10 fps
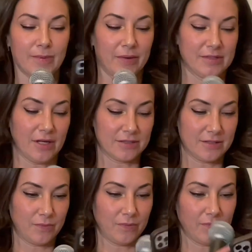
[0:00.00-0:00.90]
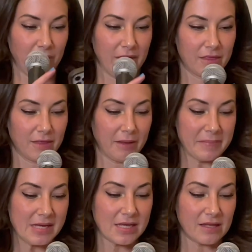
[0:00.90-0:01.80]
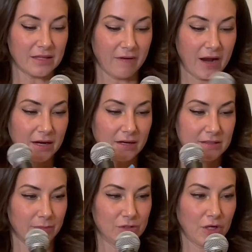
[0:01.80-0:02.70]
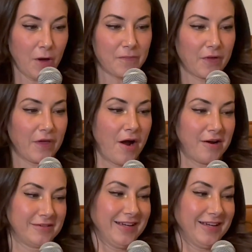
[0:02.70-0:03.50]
my results with immediately, right? Nope, there they are.